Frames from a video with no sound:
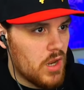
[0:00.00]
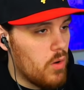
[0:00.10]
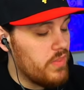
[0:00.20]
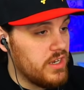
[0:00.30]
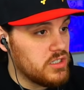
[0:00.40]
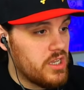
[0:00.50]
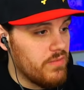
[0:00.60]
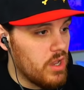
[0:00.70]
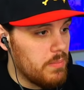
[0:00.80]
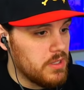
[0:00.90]
Or are they just
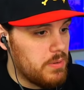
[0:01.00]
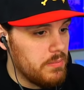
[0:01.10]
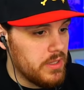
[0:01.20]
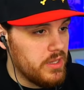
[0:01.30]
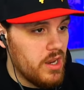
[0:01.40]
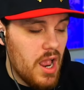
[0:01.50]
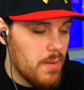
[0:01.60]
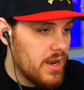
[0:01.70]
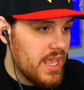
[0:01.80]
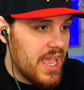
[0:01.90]
giving up on the people in there? I
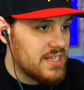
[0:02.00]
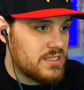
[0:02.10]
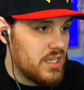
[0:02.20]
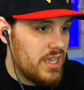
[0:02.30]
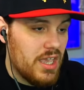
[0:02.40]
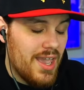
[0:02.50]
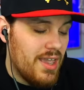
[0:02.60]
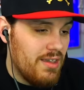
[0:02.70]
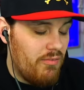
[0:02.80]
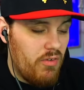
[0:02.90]
mean, I guess, like,
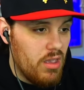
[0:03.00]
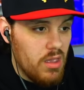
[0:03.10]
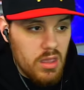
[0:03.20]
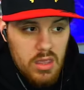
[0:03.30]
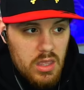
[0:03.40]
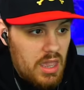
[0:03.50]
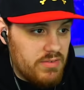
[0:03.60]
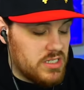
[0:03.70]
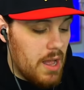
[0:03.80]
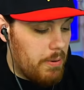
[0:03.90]
if
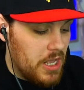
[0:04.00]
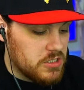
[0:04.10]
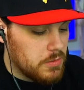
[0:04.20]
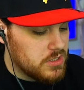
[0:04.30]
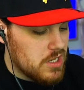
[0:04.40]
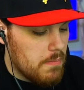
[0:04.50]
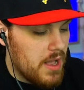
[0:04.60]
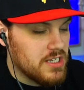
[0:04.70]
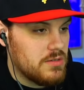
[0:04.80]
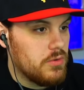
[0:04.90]
it's not possible, it's not
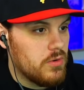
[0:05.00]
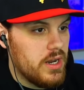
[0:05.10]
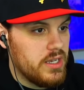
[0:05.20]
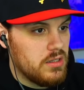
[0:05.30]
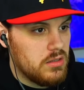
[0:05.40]
possible, right?